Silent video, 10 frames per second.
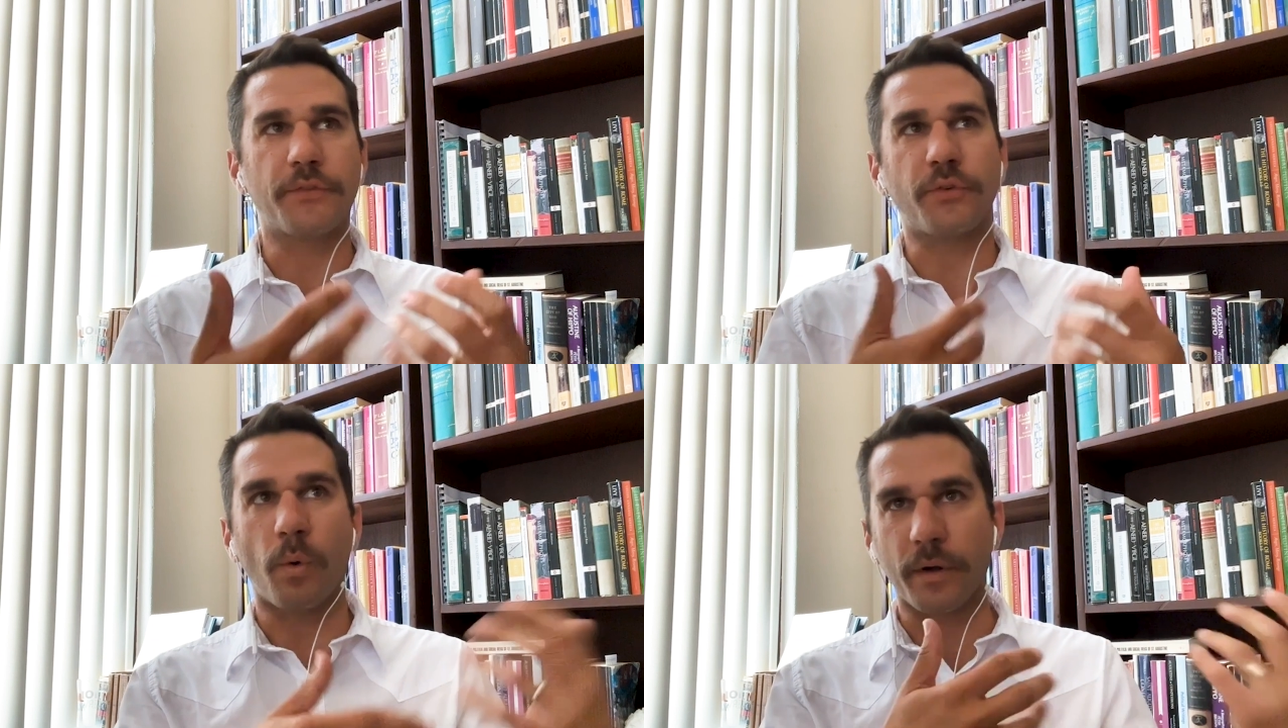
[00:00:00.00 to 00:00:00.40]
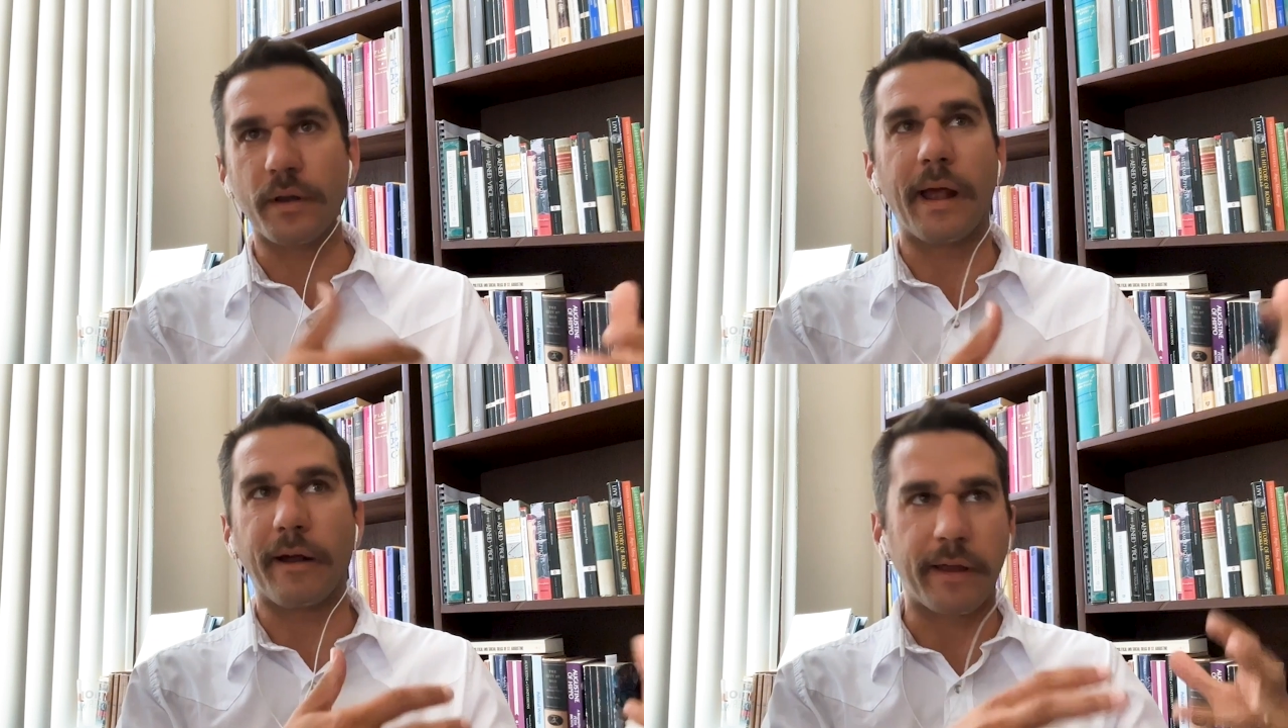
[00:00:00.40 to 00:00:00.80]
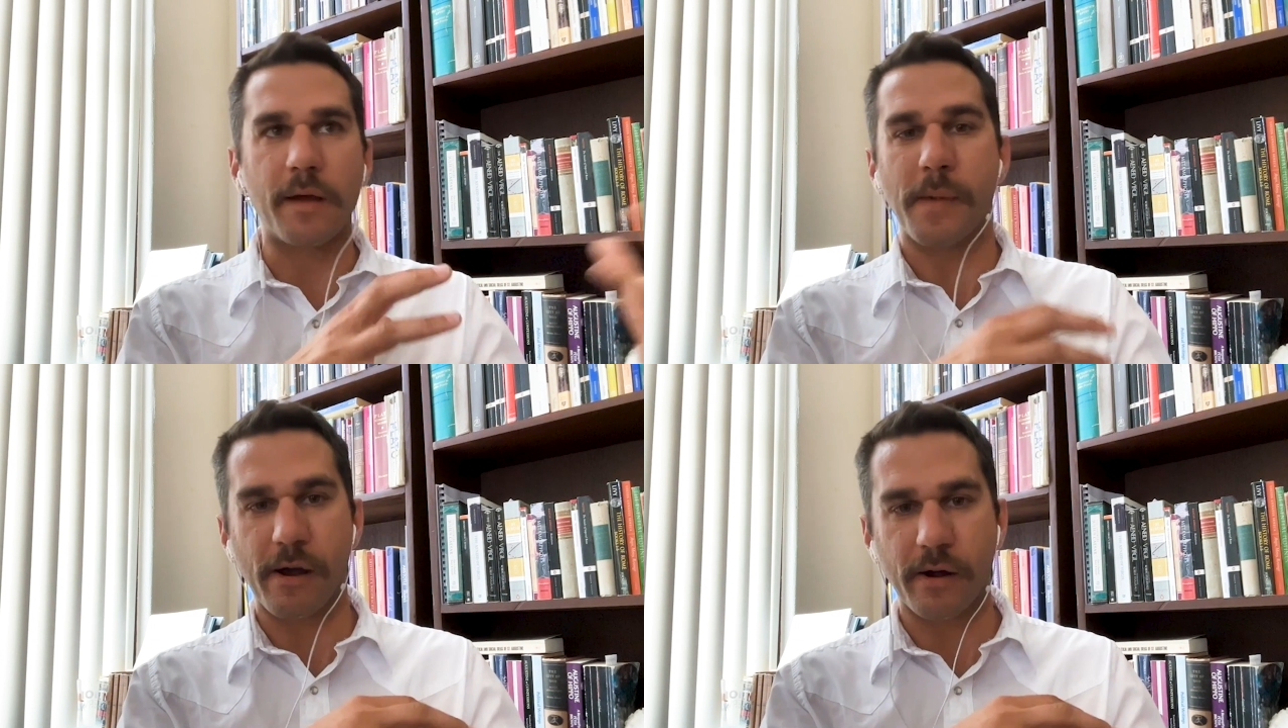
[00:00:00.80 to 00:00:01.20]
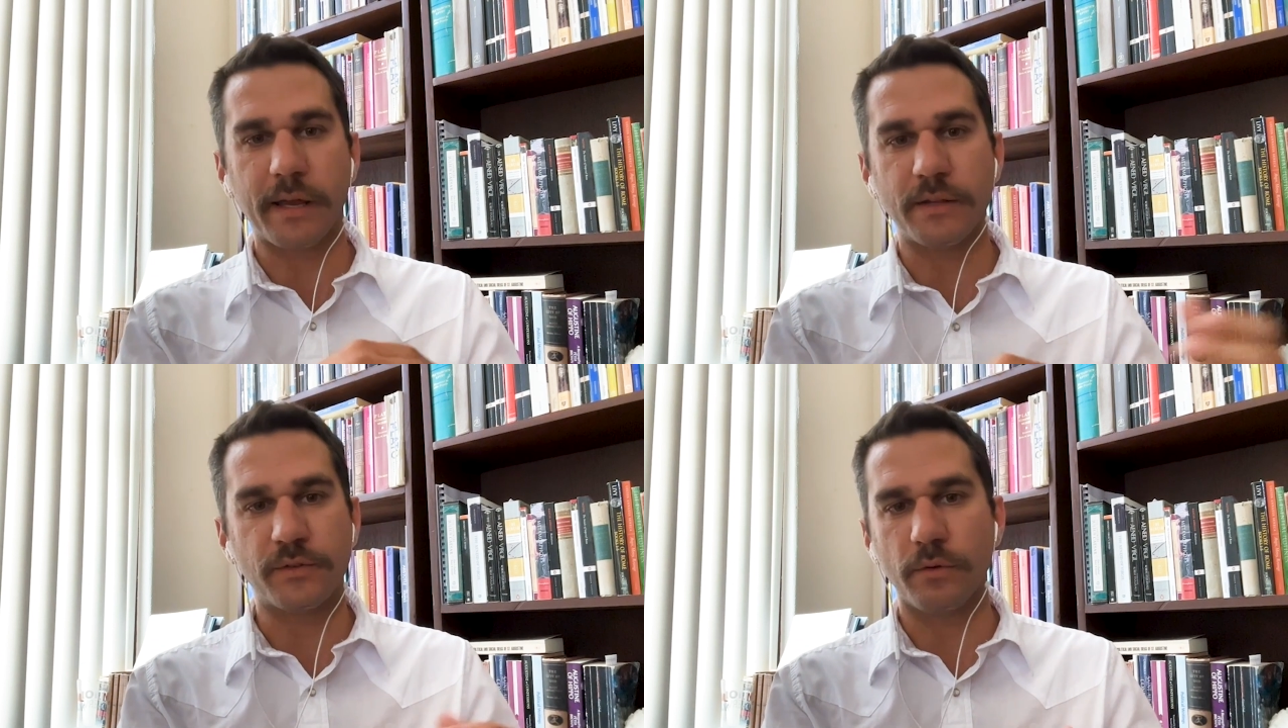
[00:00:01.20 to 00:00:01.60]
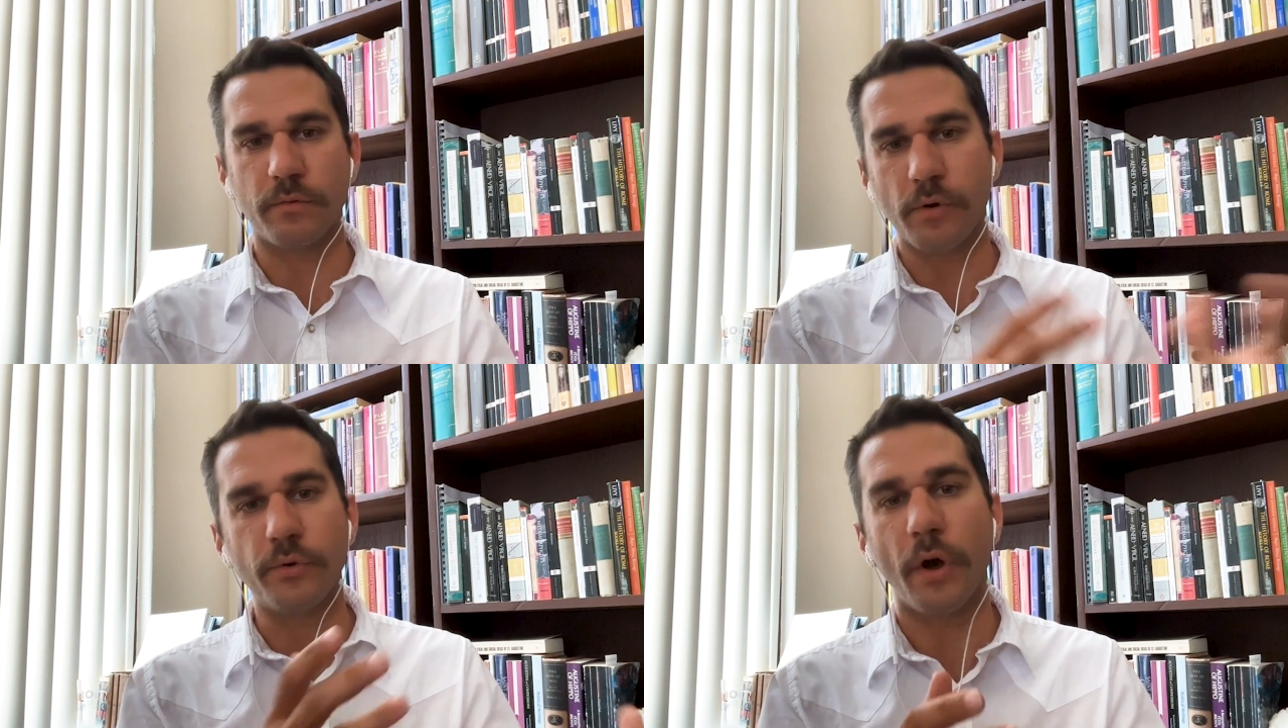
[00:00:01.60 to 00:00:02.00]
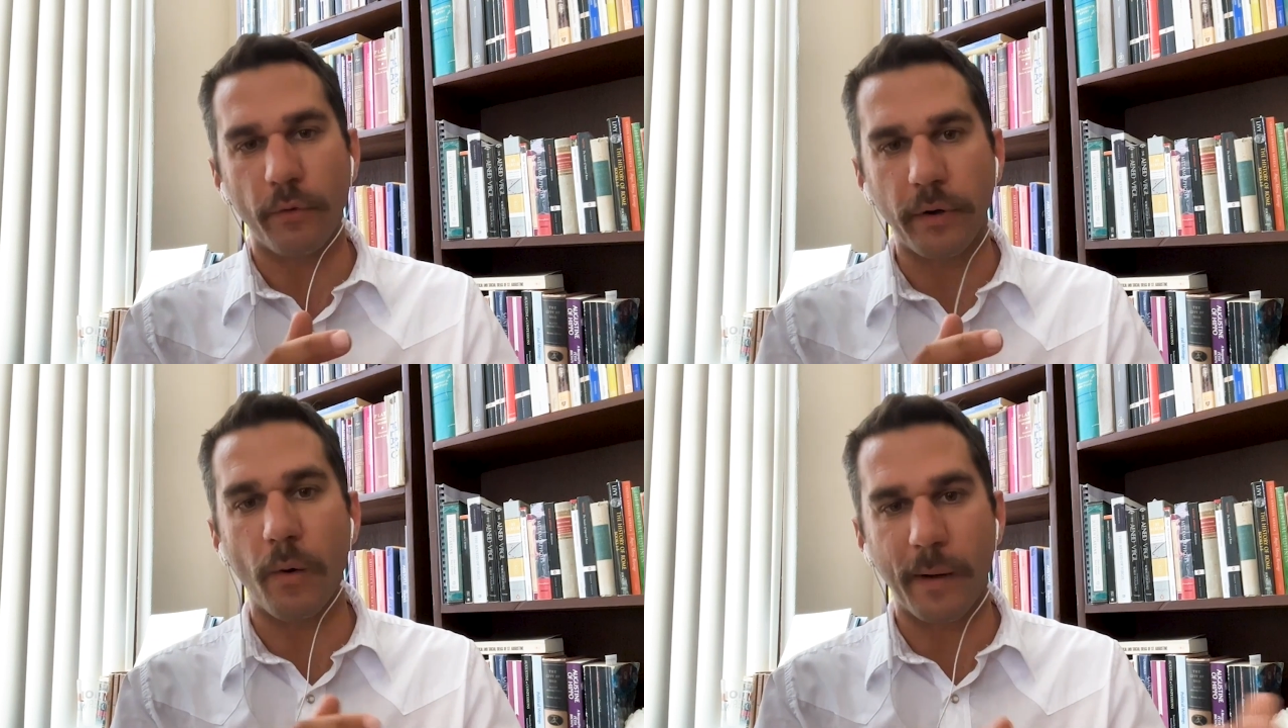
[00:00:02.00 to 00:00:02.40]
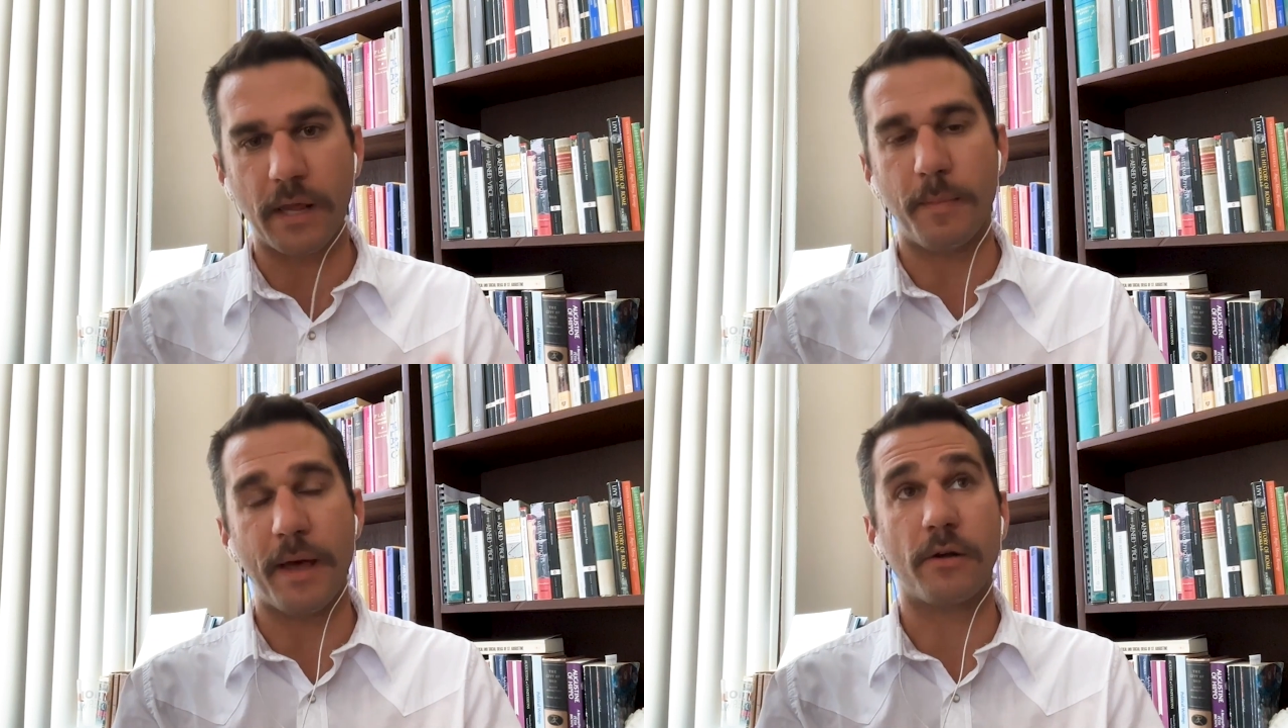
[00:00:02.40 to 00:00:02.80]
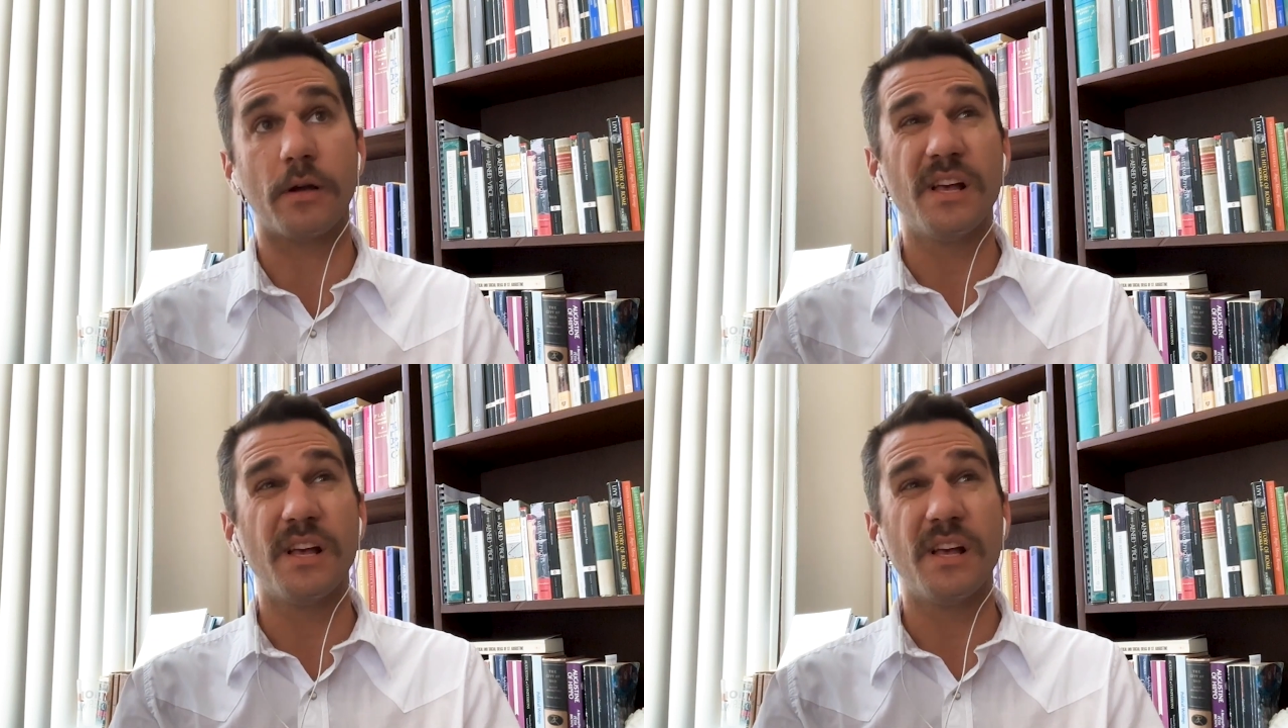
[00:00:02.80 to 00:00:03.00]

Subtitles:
ordinary Americans who don't know any better.